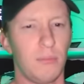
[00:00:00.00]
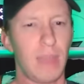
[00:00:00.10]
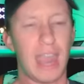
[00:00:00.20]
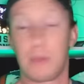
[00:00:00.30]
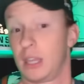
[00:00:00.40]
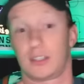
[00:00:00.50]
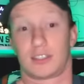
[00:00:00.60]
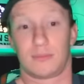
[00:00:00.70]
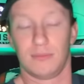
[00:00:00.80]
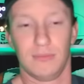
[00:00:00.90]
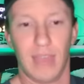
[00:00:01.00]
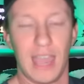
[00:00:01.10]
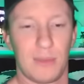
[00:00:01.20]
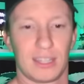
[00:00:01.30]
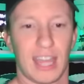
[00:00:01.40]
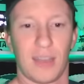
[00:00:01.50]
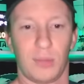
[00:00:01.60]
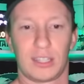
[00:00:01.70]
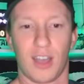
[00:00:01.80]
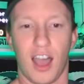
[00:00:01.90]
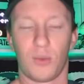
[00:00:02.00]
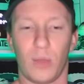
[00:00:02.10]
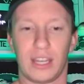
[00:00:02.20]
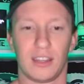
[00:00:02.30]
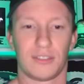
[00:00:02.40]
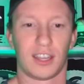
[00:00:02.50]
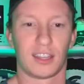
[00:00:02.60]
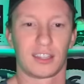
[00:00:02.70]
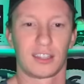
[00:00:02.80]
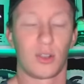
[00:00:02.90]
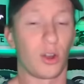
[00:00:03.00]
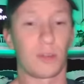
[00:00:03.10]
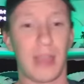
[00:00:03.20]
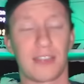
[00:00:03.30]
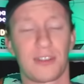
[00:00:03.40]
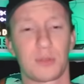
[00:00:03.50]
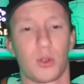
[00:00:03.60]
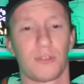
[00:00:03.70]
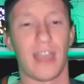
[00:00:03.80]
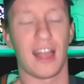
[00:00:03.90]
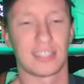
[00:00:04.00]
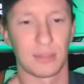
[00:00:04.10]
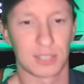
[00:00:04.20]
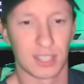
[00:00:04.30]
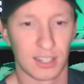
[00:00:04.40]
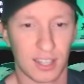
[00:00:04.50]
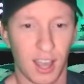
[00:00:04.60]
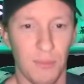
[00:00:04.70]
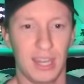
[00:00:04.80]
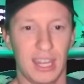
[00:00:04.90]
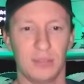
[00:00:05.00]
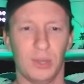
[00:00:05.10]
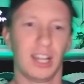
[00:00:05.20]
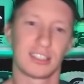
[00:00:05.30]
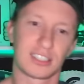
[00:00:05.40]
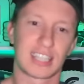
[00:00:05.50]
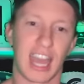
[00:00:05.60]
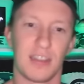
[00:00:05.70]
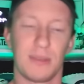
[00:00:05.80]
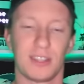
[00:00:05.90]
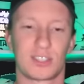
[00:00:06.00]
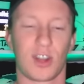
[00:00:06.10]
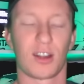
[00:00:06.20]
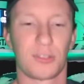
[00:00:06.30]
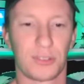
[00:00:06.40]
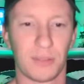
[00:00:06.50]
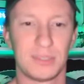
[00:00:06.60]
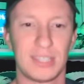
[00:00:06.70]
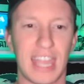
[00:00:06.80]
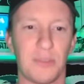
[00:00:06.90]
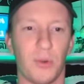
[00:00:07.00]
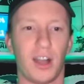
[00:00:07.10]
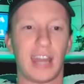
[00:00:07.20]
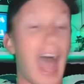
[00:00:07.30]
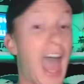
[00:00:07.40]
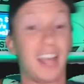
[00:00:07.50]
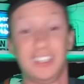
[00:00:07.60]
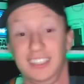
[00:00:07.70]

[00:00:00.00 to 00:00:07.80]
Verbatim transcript: maybe, just maybe, that we caught wind of a quarterback from Corvallis that was going to come in and well just kind of be the starter from day one. I